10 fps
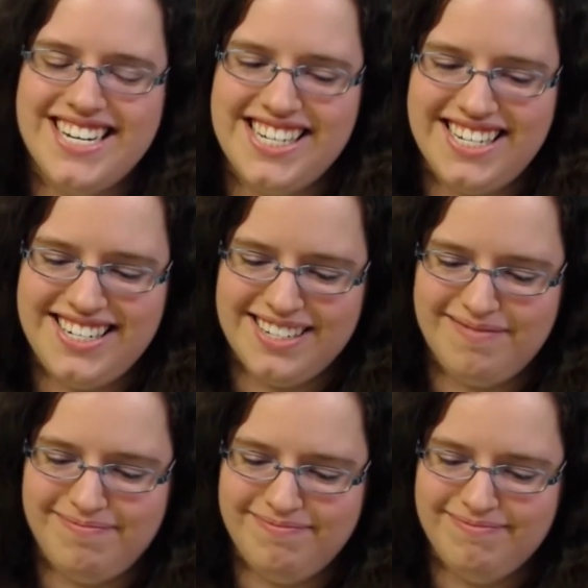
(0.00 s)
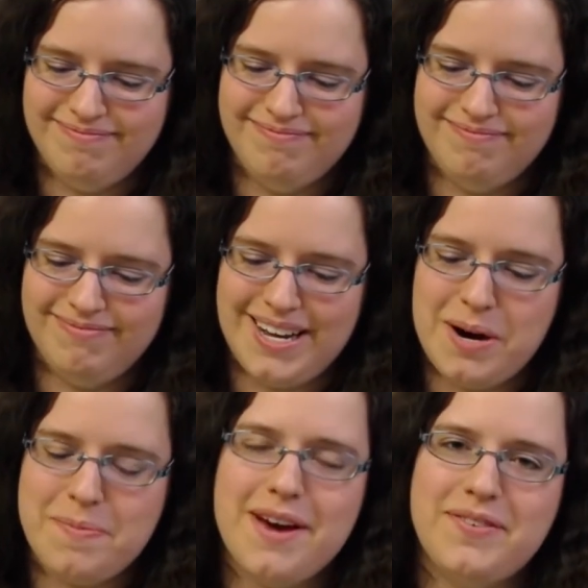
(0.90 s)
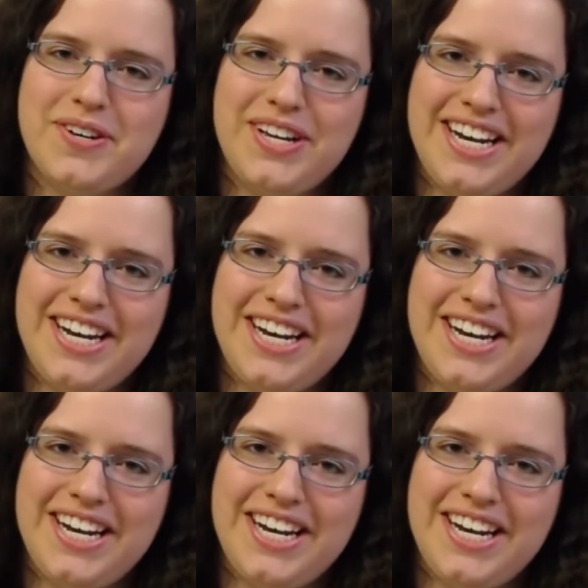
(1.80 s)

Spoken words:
and I hope you have a good